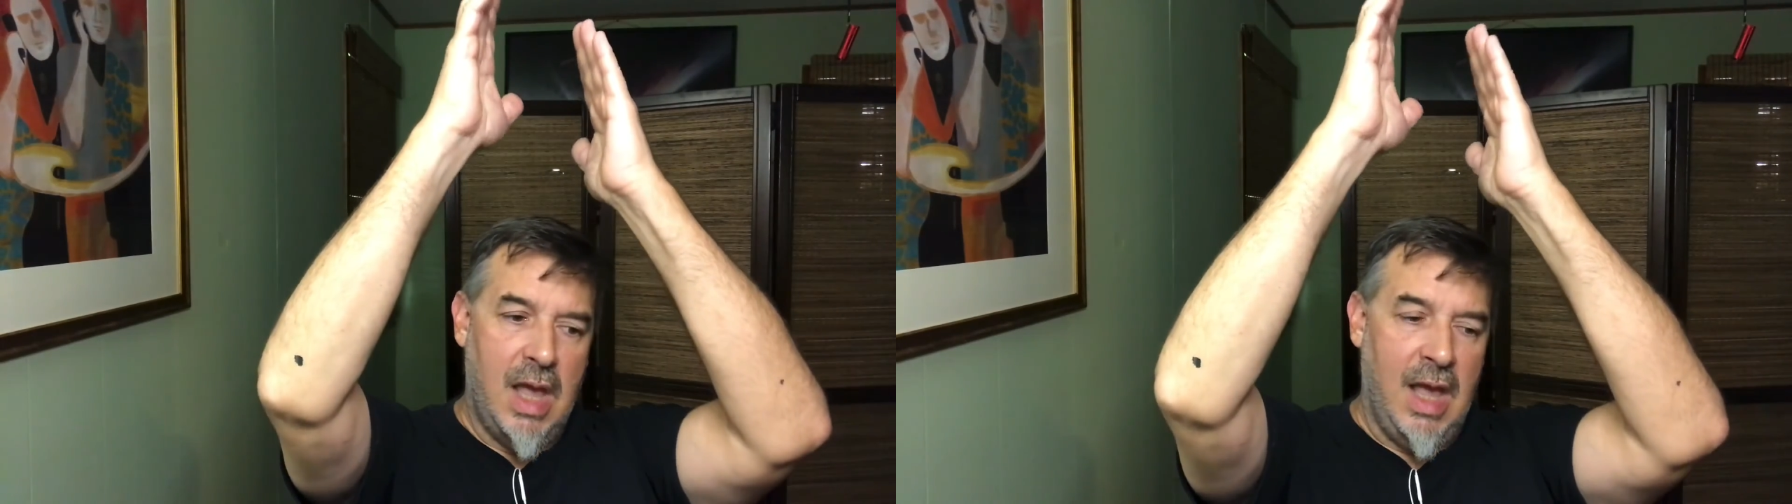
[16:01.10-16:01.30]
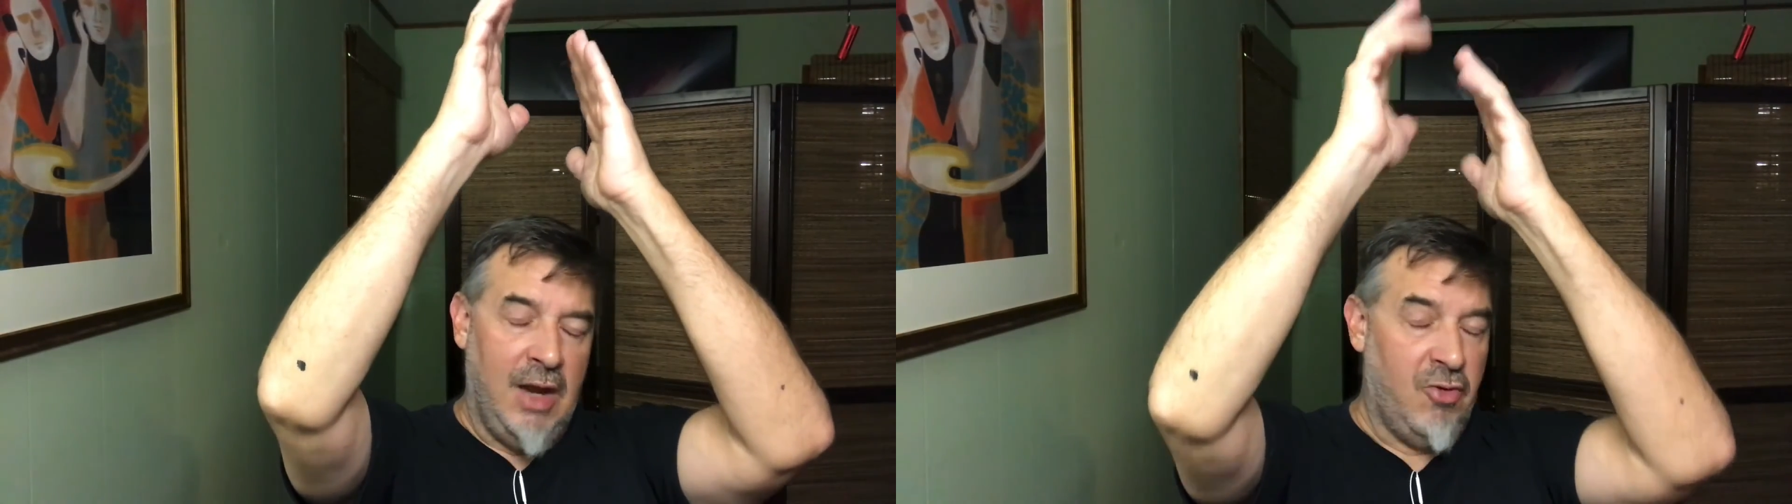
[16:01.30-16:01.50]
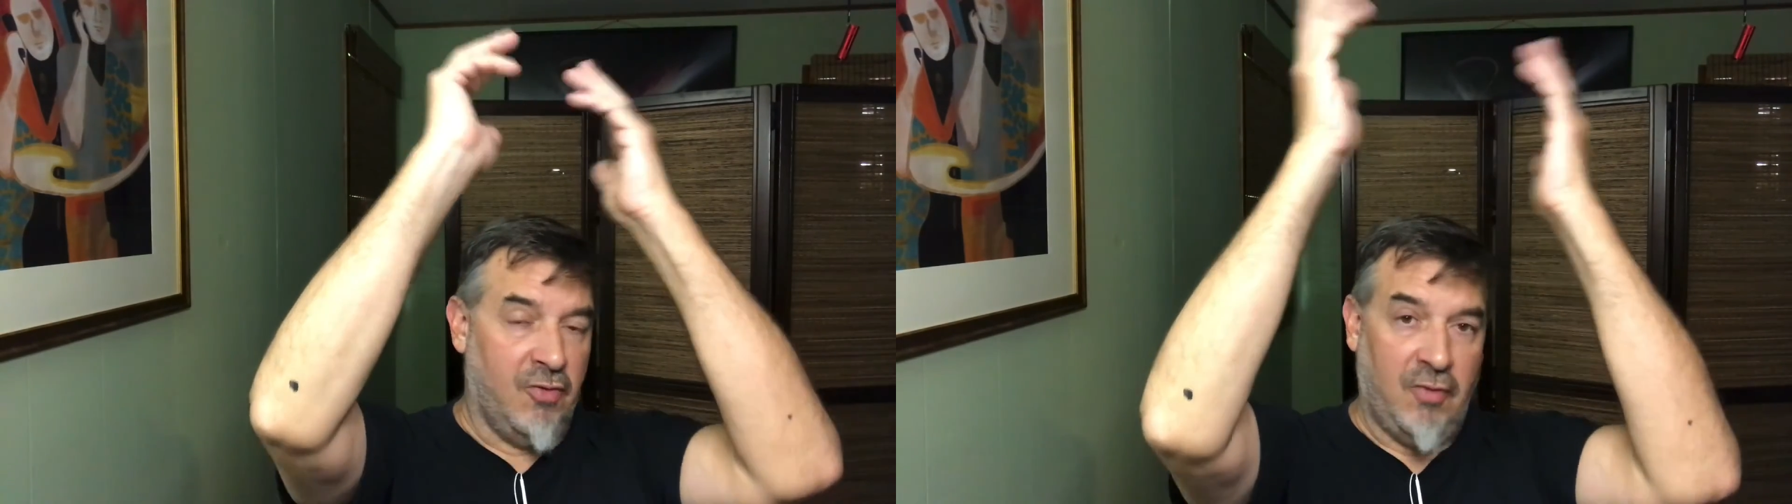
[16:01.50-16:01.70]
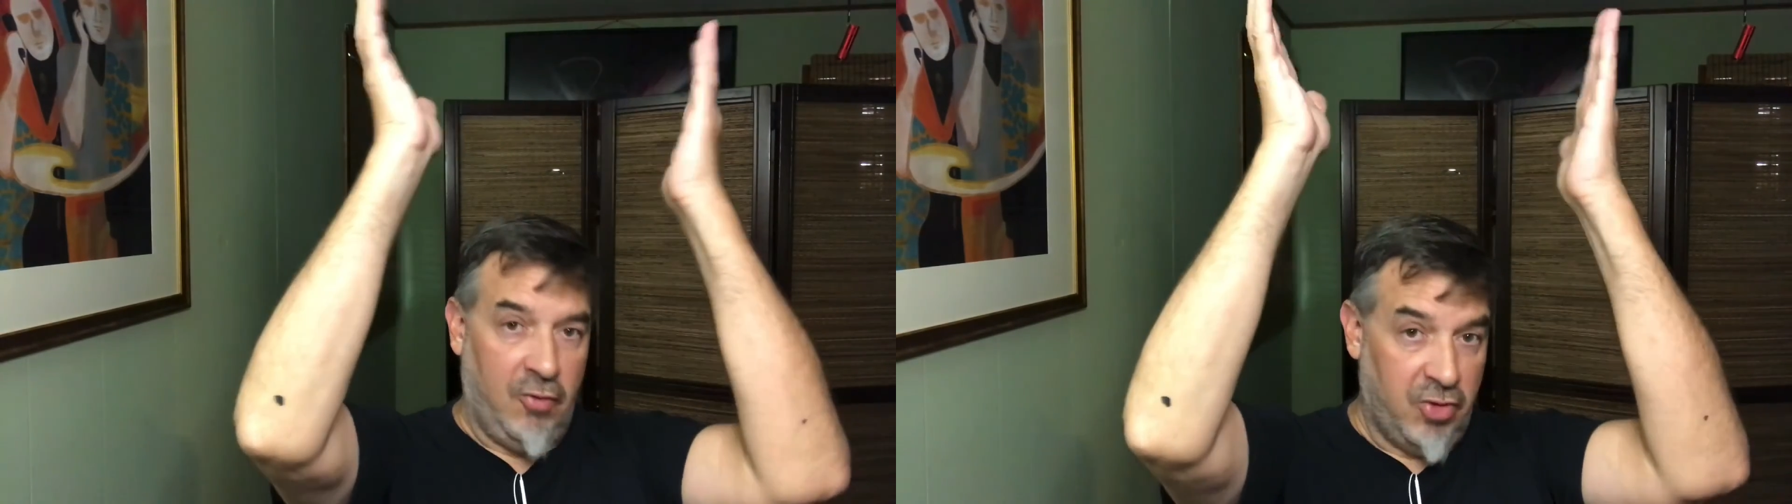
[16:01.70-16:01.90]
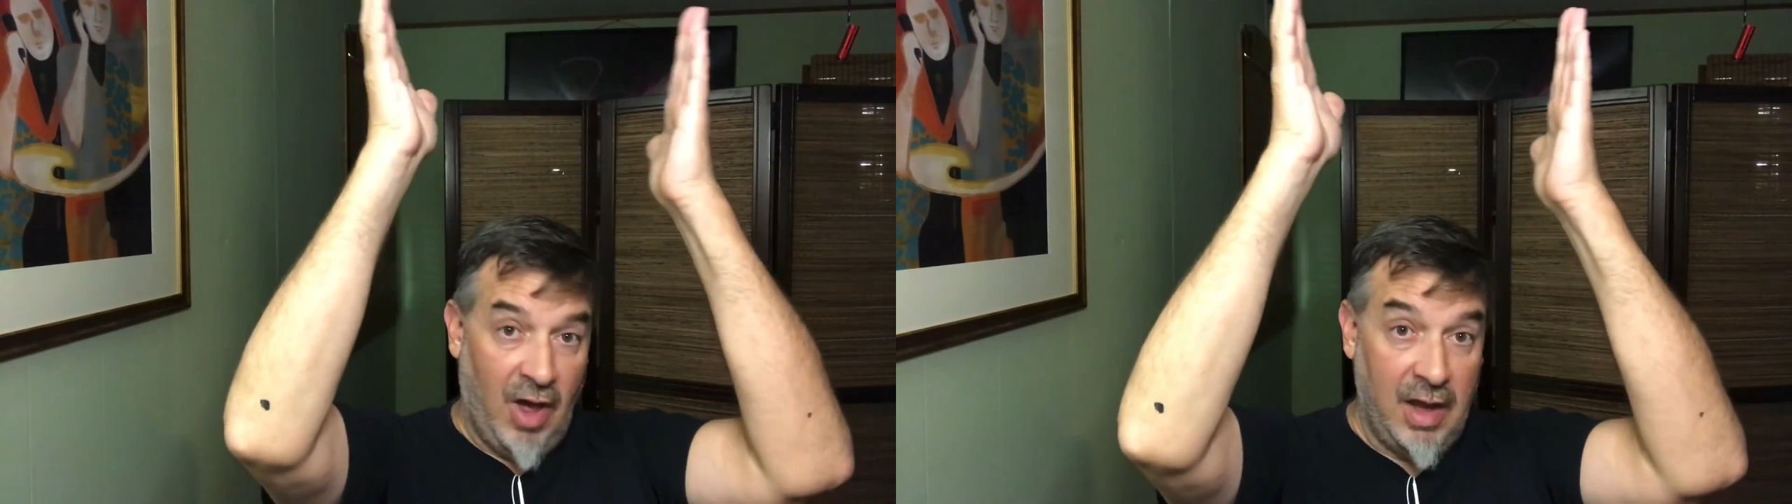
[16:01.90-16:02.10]
and it just
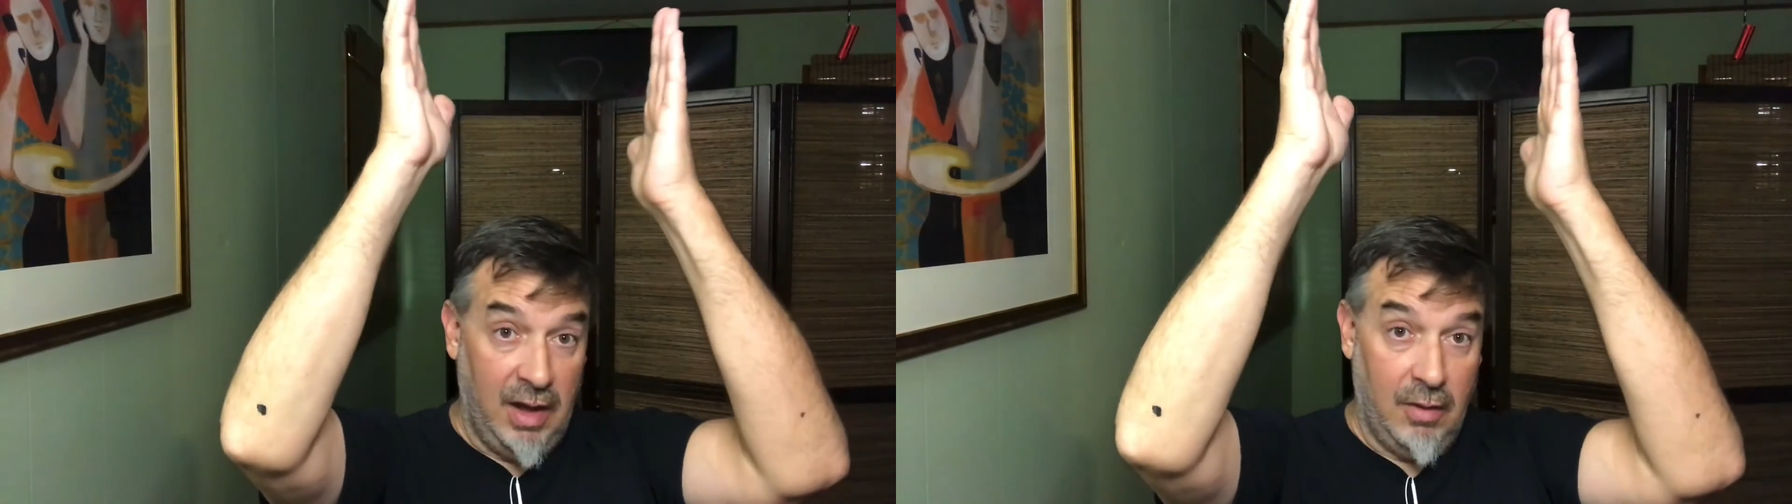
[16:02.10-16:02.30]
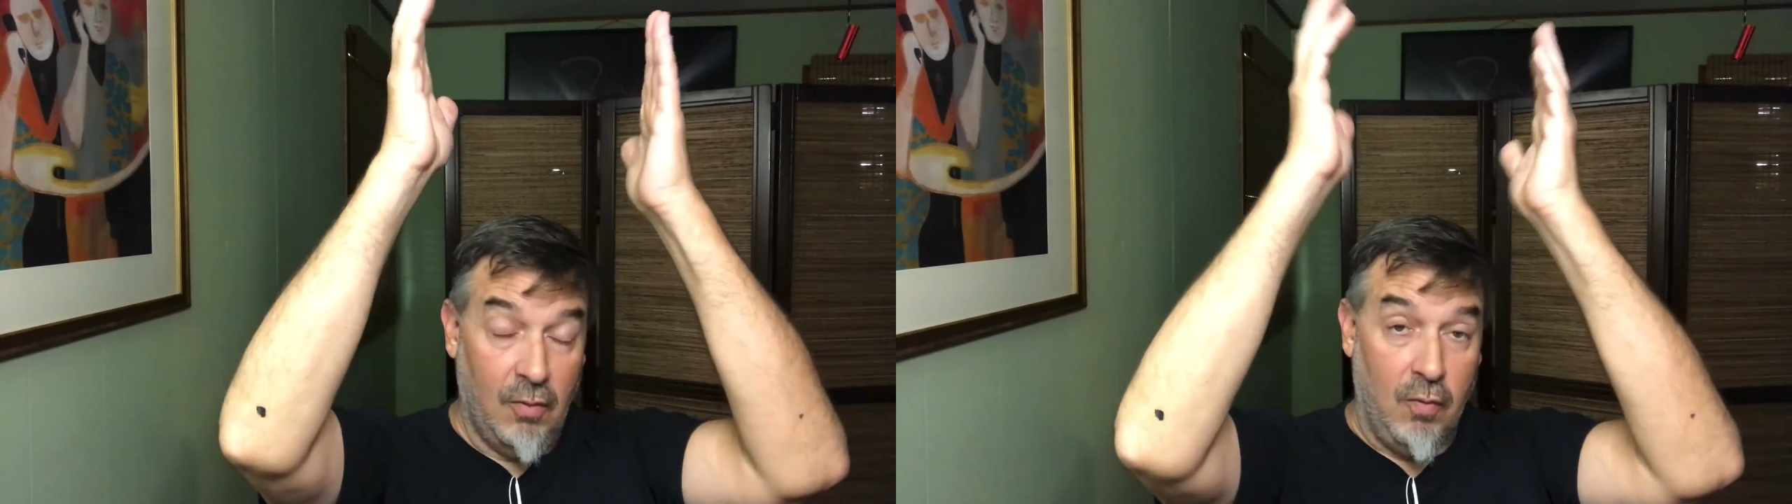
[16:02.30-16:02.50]
starts shining